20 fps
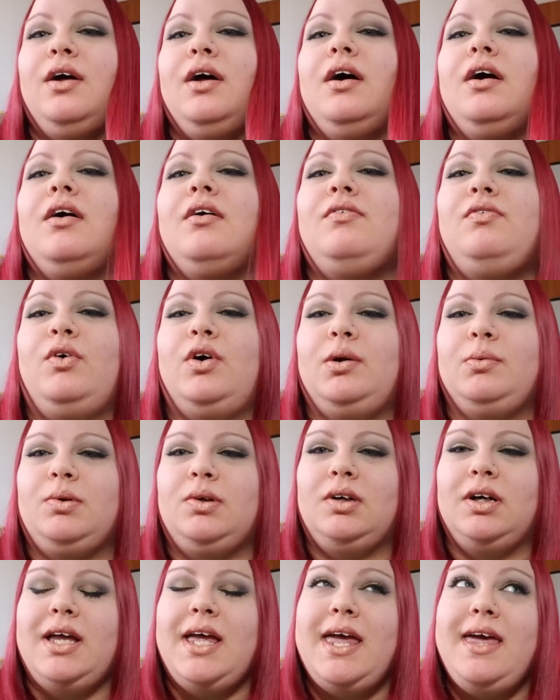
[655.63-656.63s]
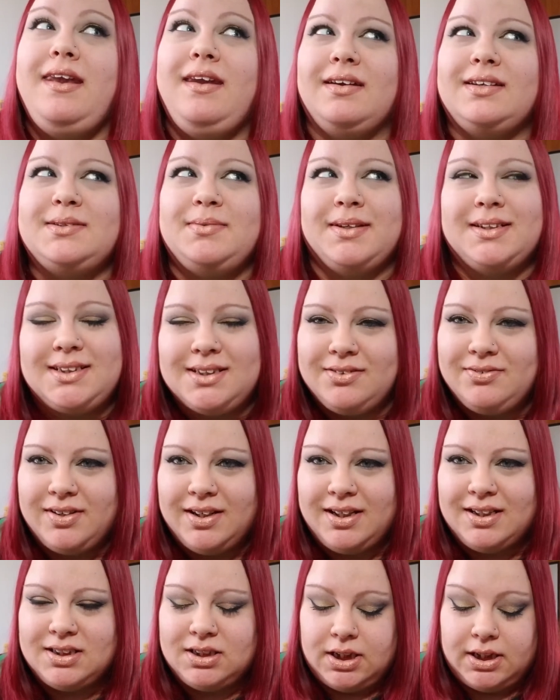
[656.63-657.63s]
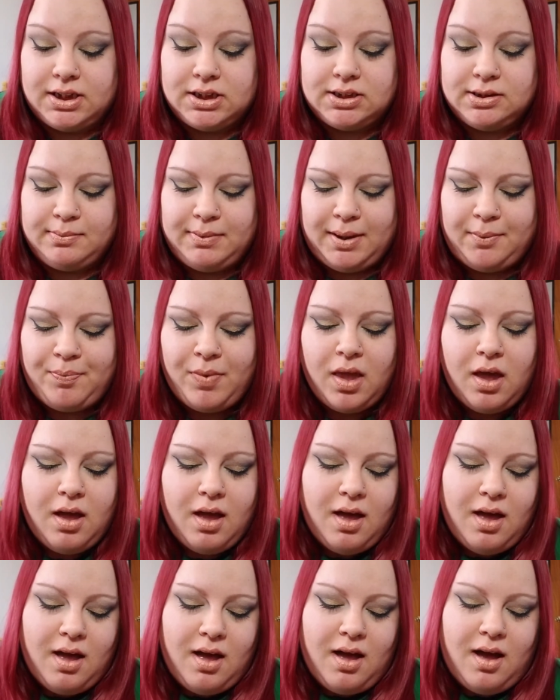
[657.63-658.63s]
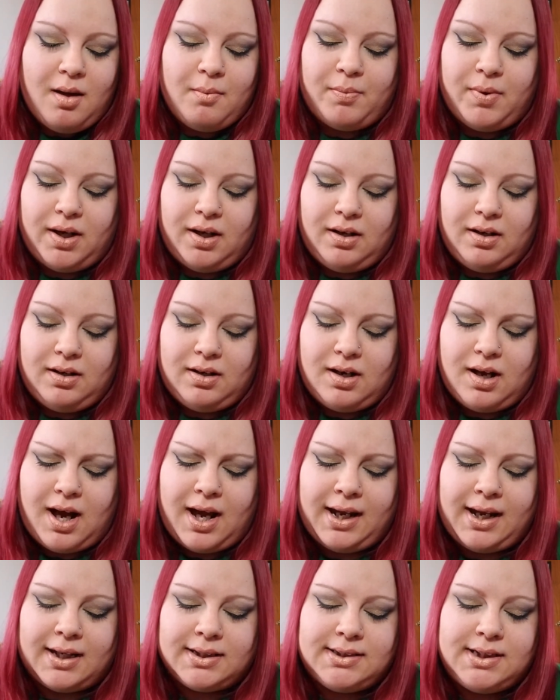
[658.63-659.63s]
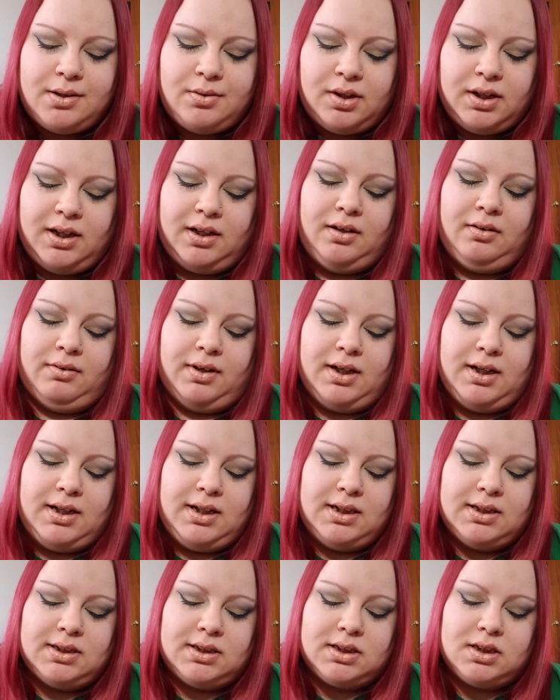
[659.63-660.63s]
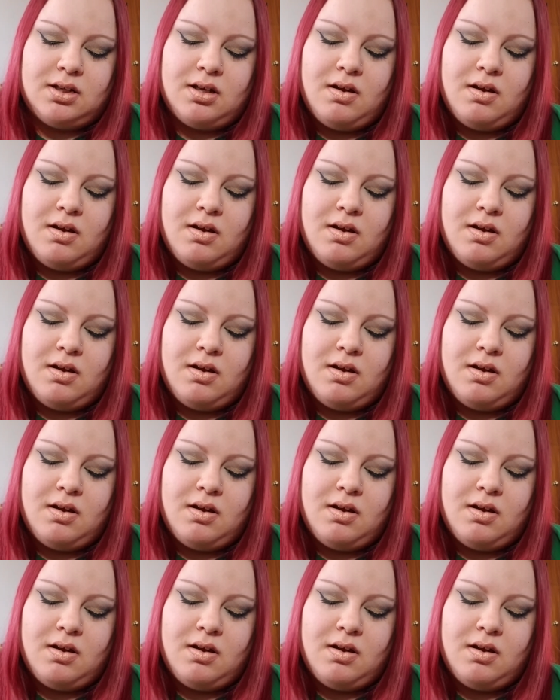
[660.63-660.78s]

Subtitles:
affordable, inexpensive things, like to me. But I guess they were getting rid of these